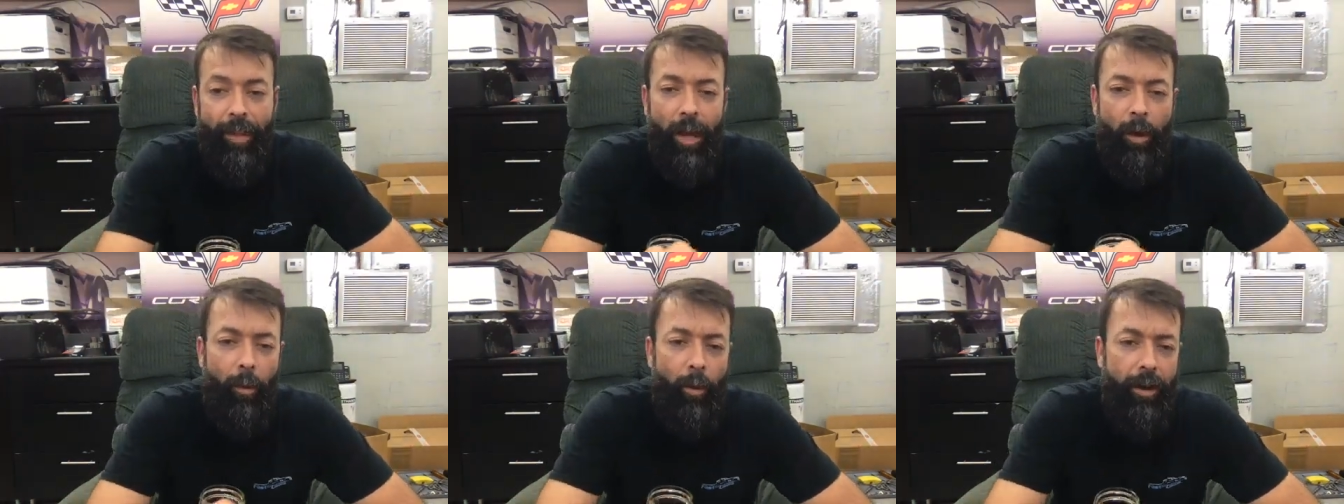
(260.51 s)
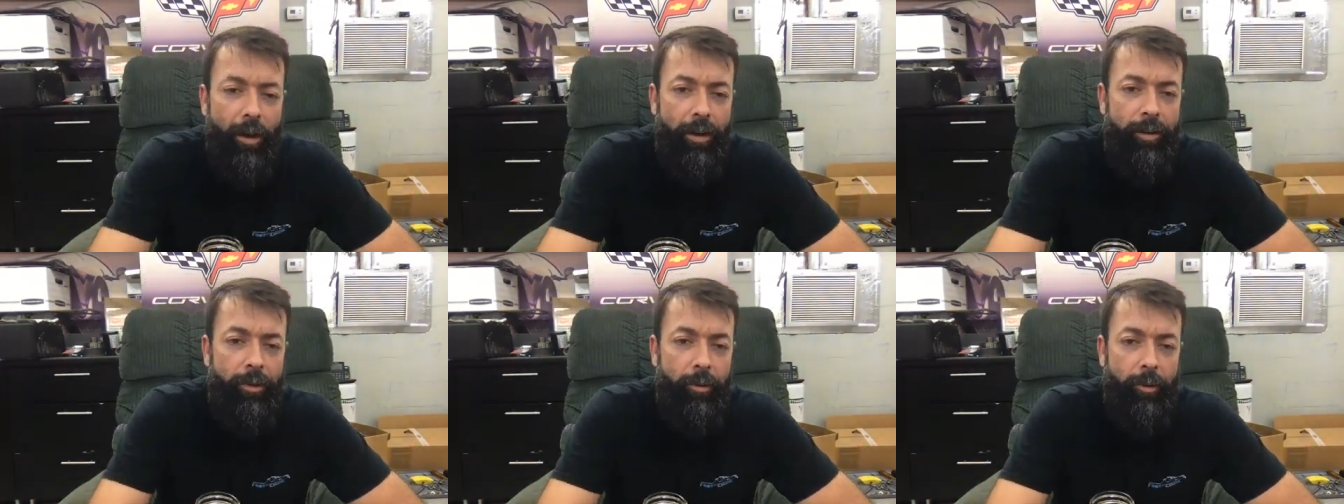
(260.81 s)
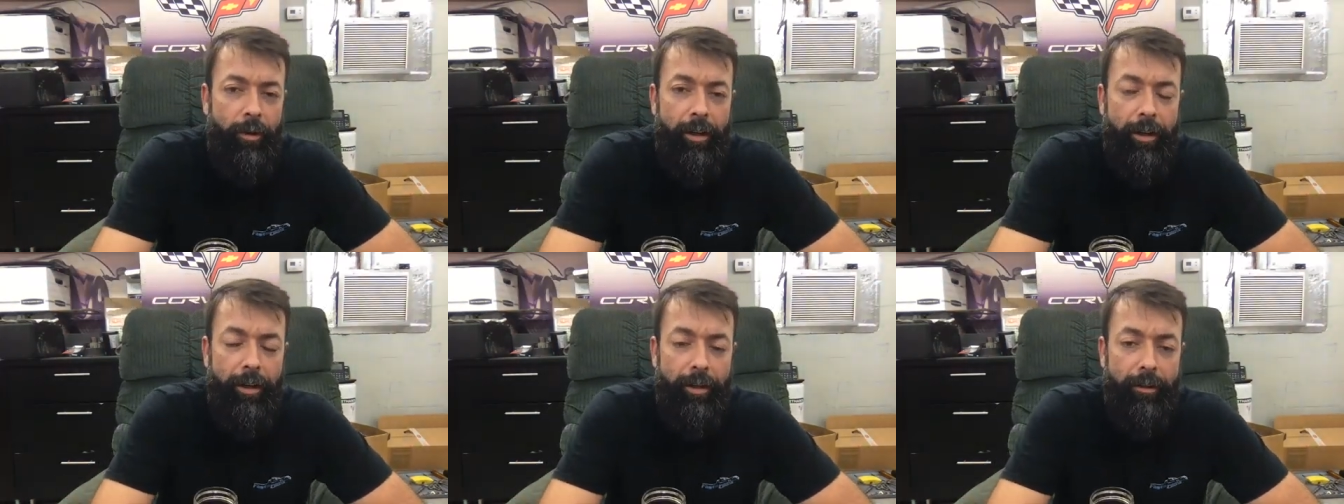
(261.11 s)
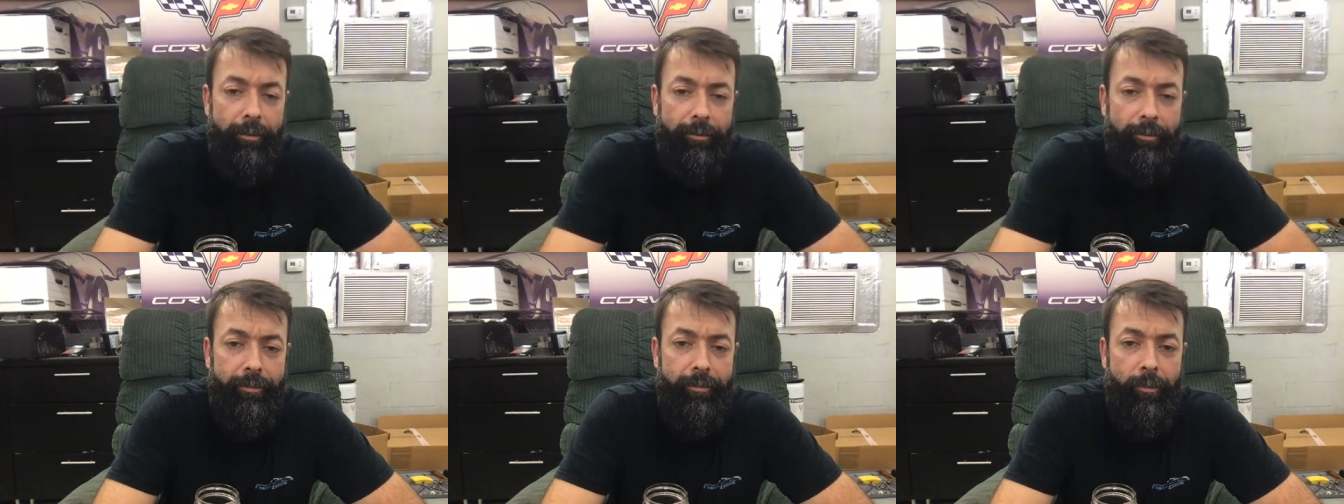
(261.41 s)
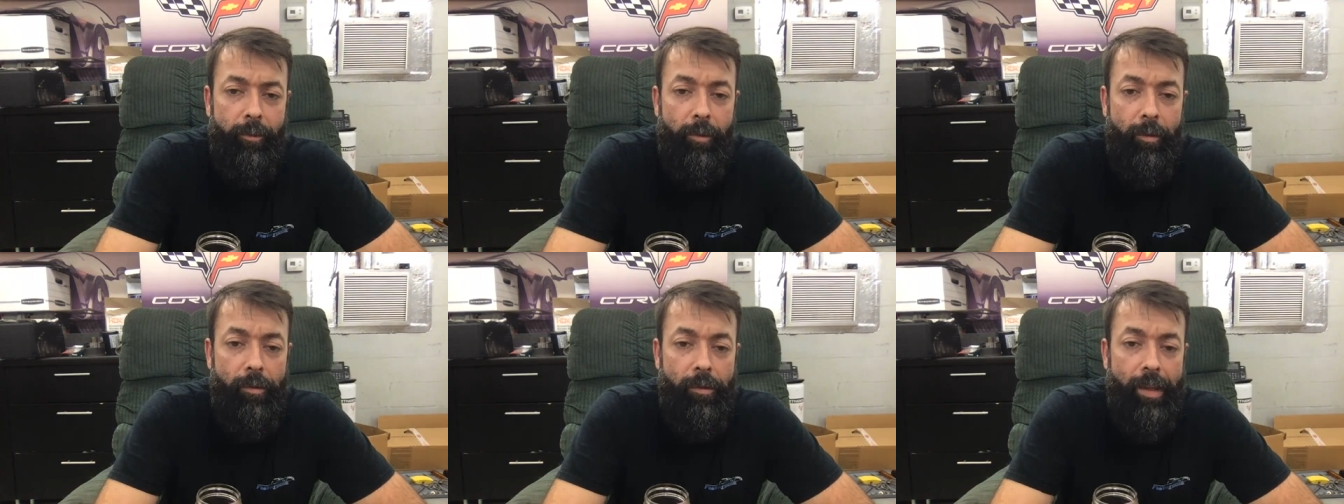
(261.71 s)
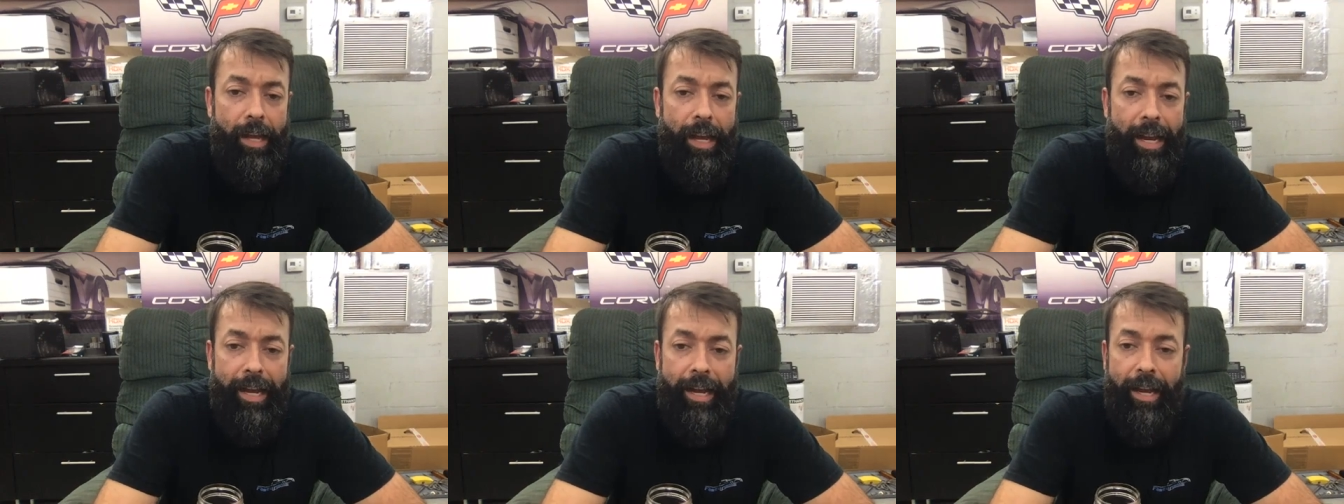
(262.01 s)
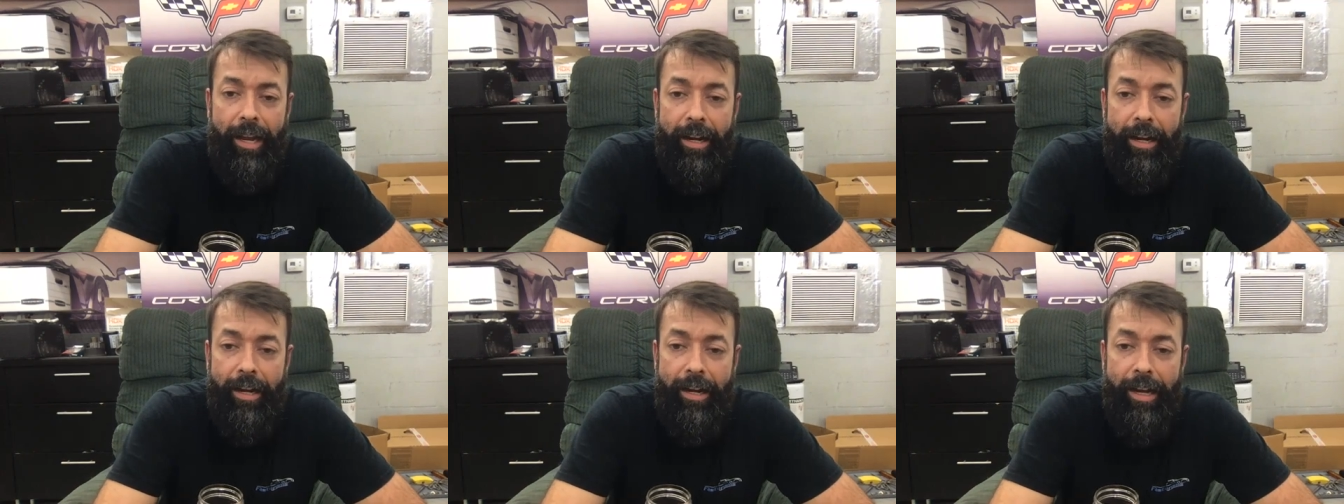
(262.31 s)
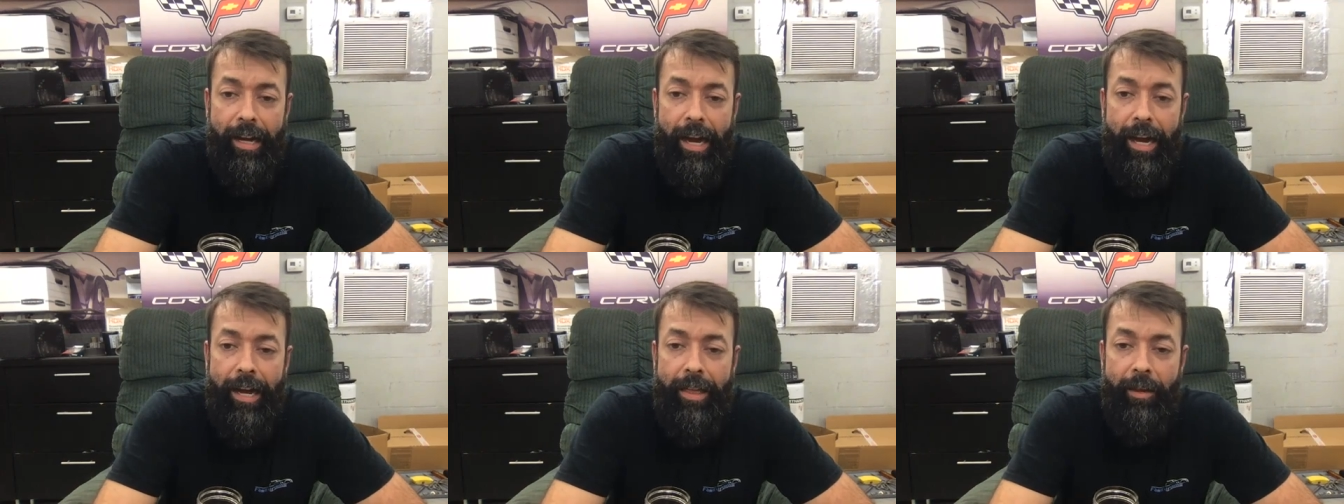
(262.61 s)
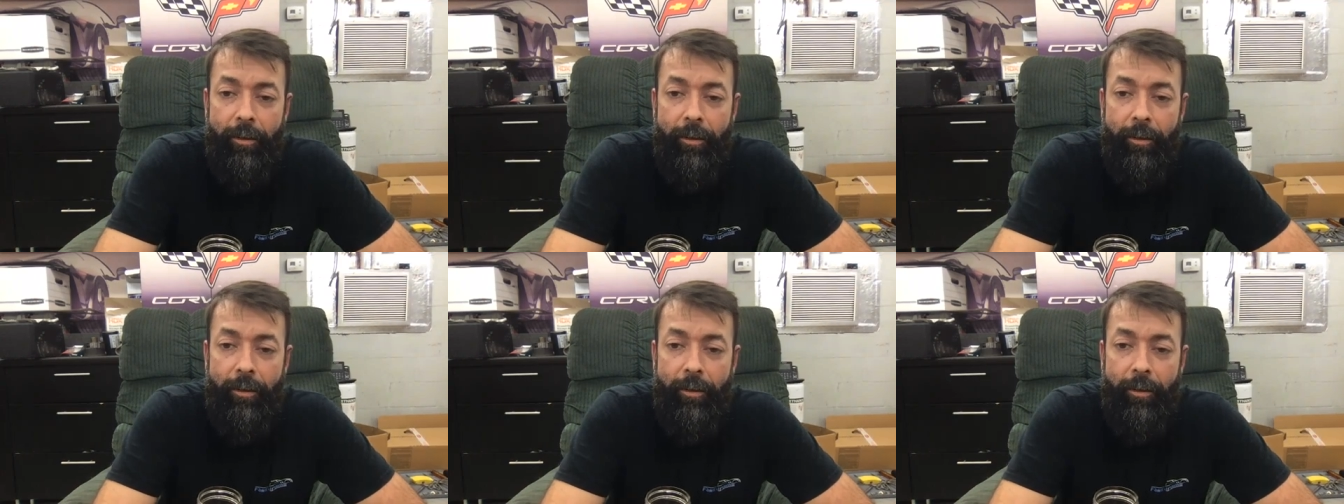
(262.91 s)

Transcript: I wanted to. I got a guy